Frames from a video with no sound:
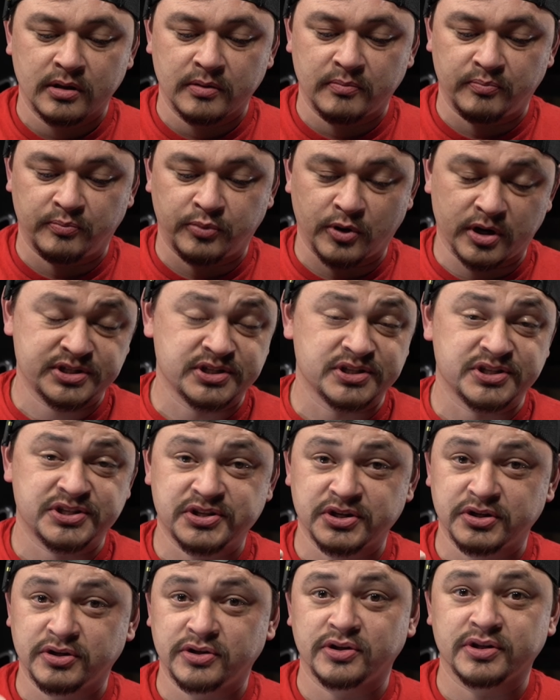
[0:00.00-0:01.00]
brushed is
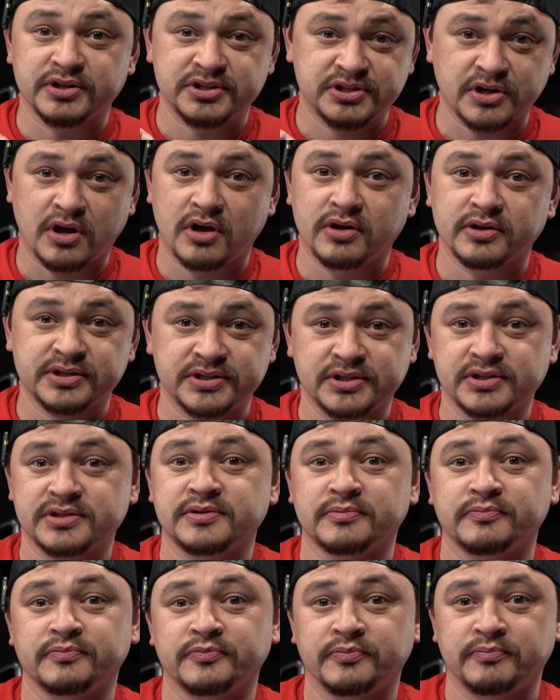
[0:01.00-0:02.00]
still a solid
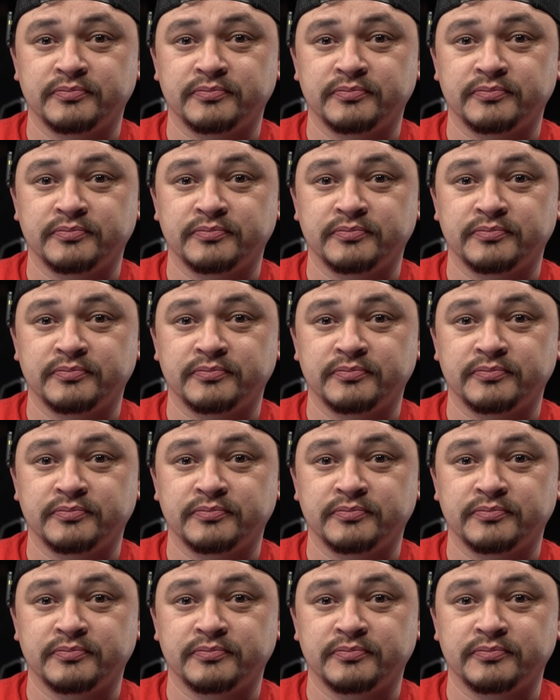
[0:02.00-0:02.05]
system.